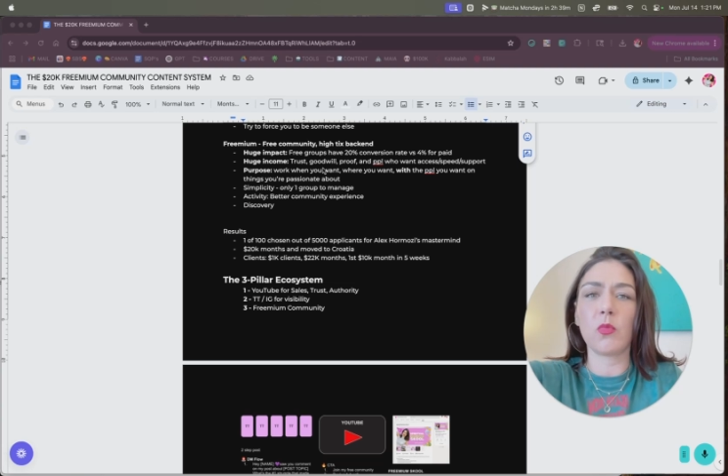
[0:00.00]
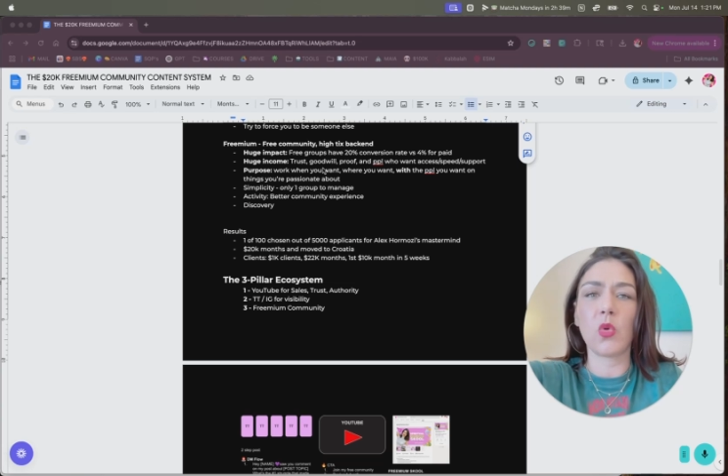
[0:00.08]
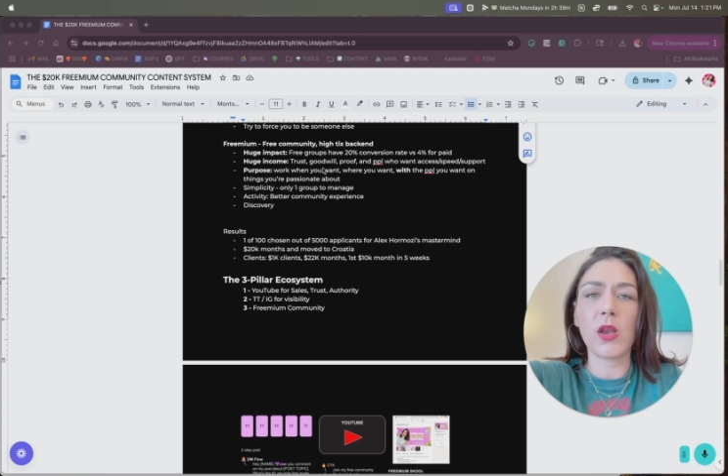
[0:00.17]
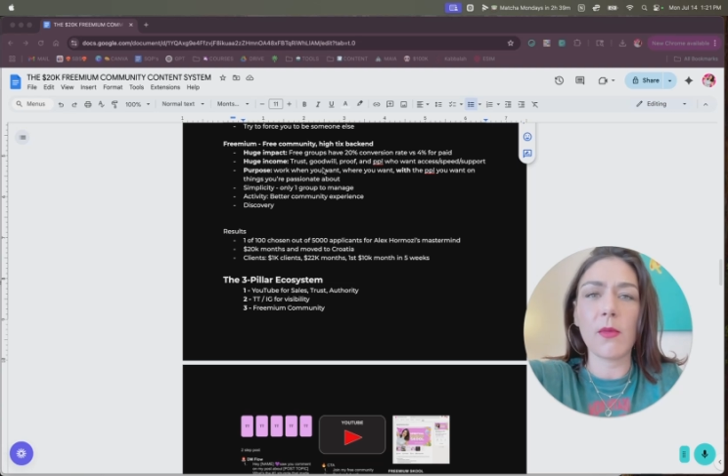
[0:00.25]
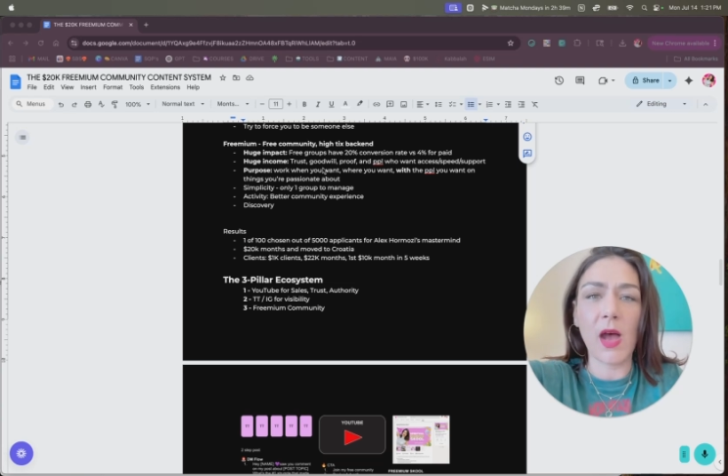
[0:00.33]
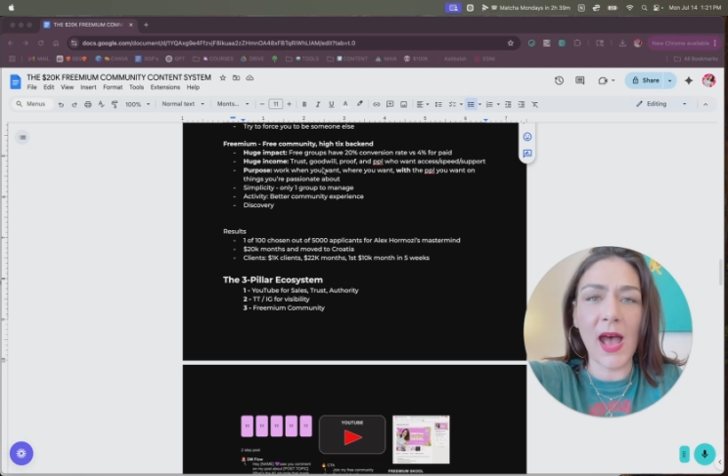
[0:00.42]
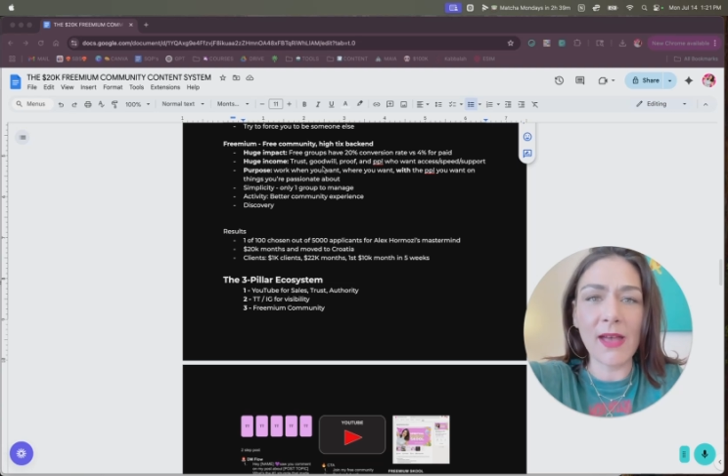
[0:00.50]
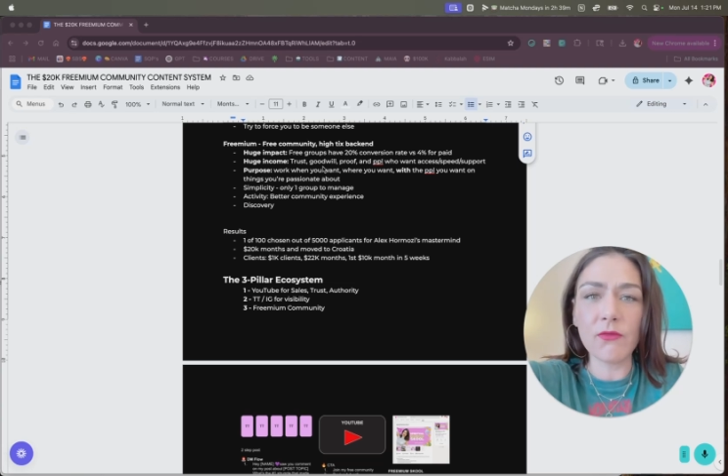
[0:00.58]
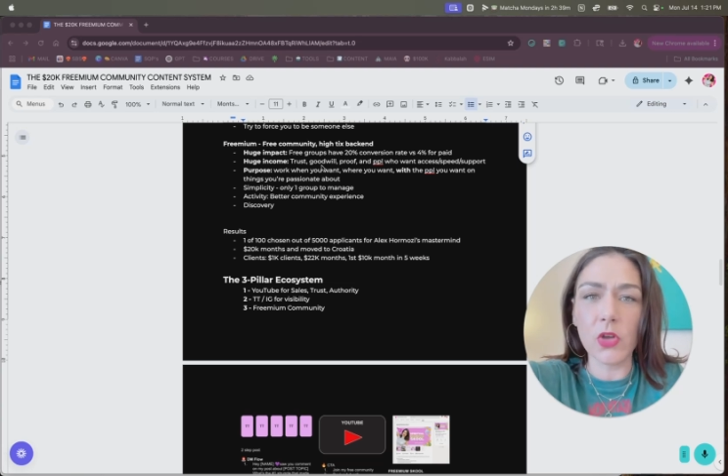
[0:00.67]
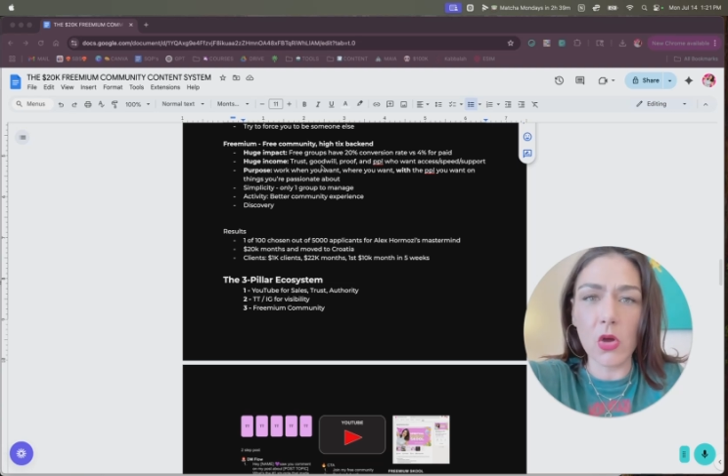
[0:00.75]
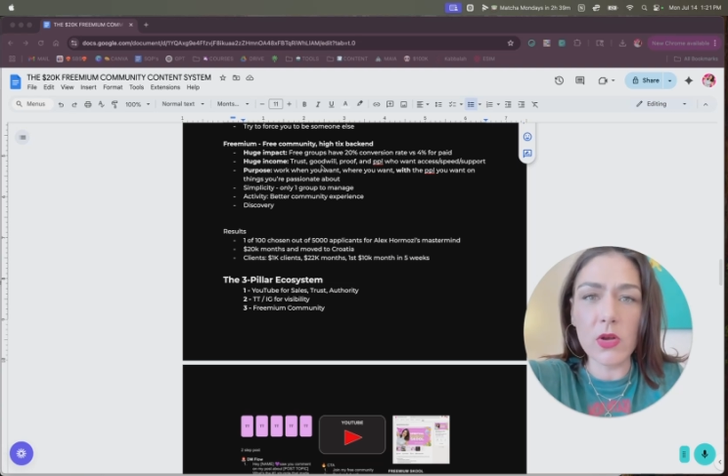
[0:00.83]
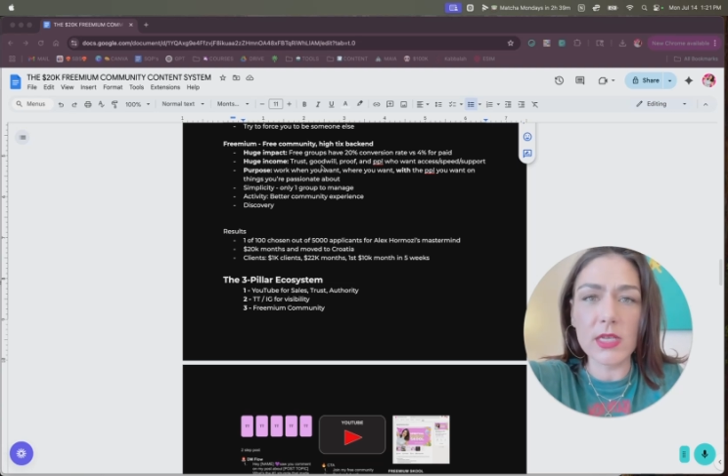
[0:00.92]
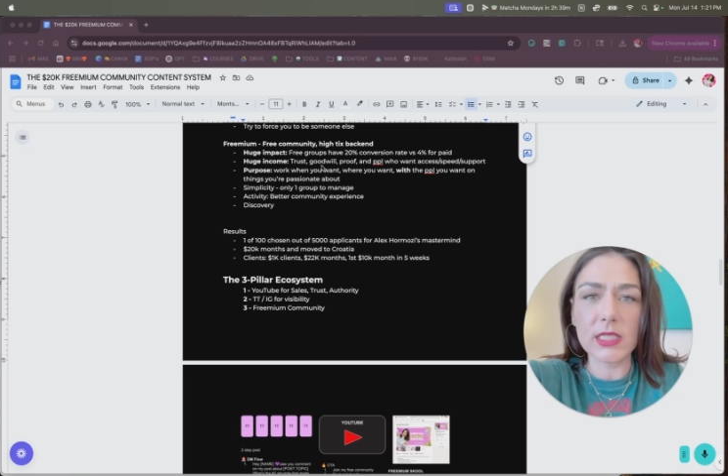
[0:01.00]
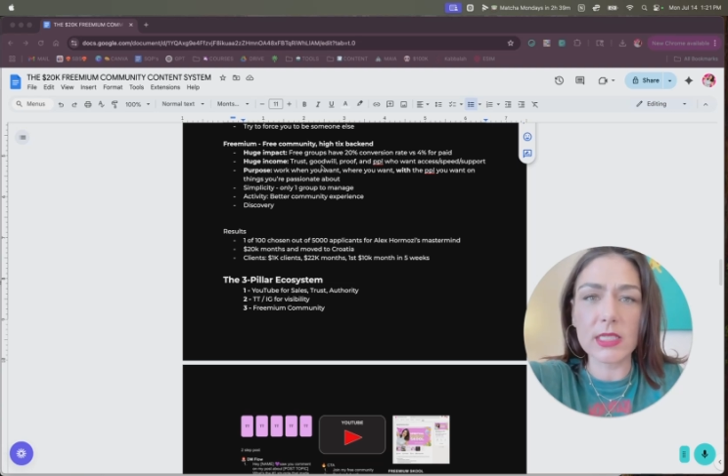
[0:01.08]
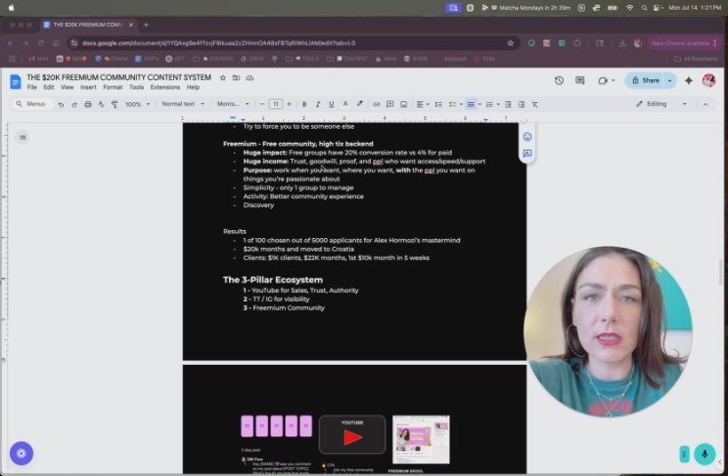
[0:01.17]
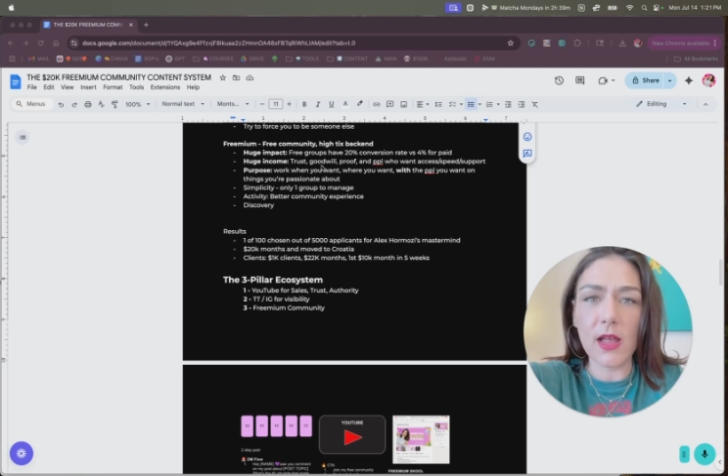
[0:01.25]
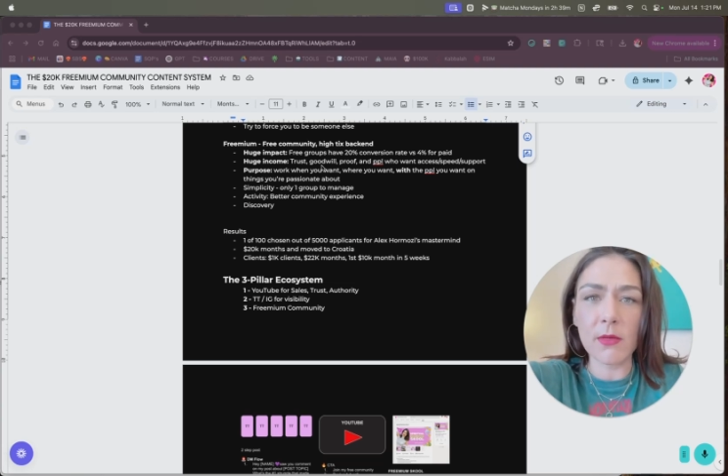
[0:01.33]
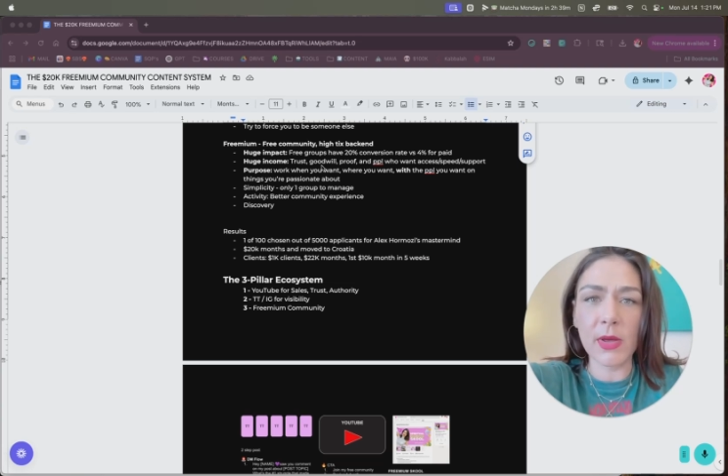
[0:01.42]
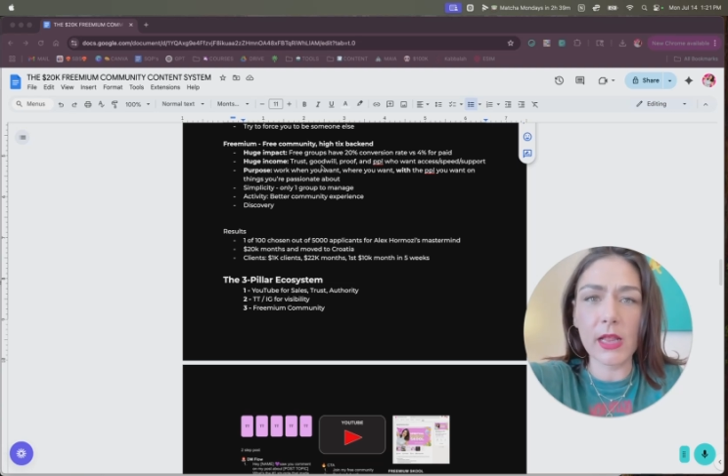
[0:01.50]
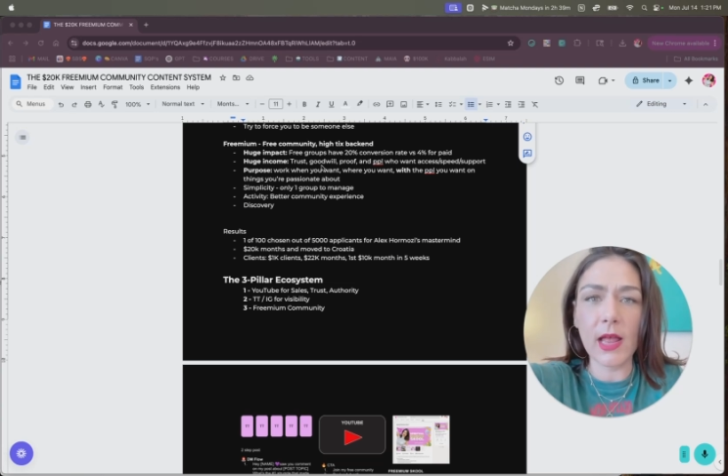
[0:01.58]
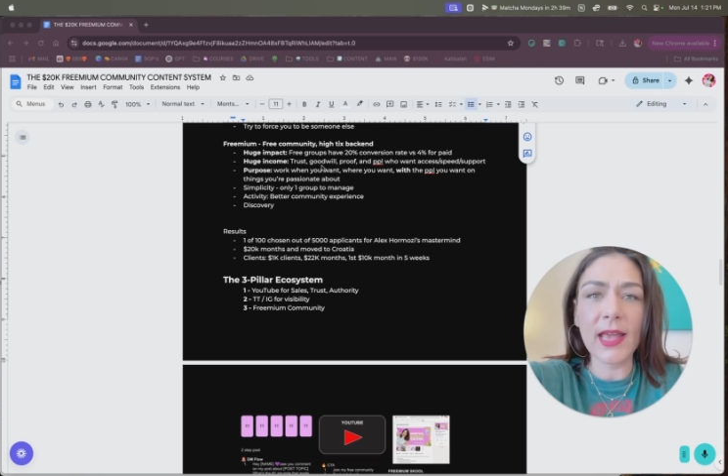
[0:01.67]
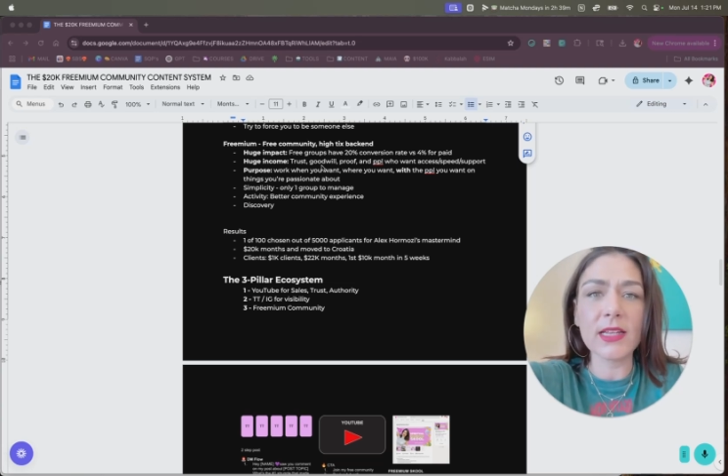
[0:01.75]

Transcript: but what I've noticed is a lot of my